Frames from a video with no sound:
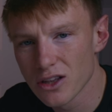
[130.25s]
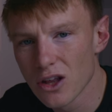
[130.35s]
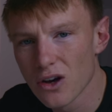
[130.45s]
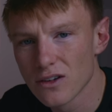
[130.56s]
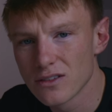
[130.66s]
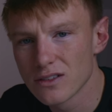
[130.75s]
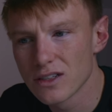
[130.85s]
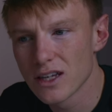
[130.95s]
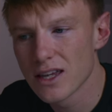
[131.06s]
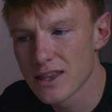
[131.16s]
a lot
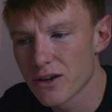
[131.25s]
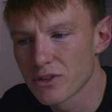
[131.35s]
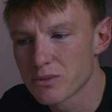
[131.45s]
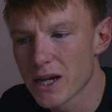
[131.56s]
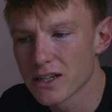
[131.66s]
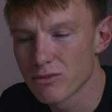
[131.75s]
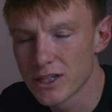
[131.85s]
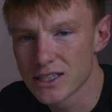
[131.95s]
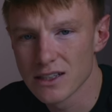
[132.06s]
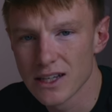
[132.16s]
in that respect
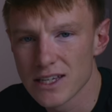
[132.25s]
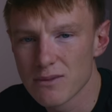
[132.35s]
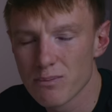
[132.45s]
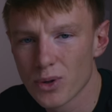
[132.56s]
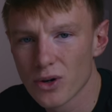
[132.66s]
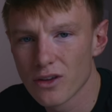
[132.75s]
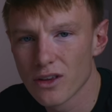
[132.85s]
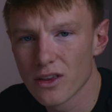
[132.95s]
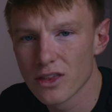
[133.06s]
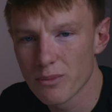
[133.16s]
recently, but
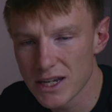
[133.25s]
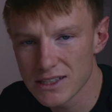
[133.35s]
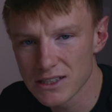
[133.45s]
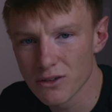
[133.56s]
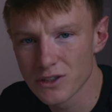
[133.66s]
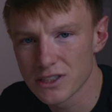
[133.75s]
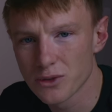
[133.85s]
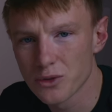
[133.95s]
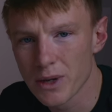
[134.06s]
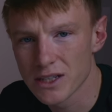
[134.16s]
the basis of it
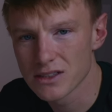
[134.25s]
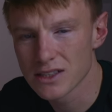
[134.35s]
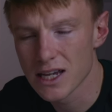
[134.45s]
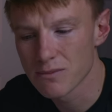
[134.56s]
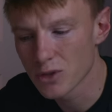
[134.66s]
still remains the same.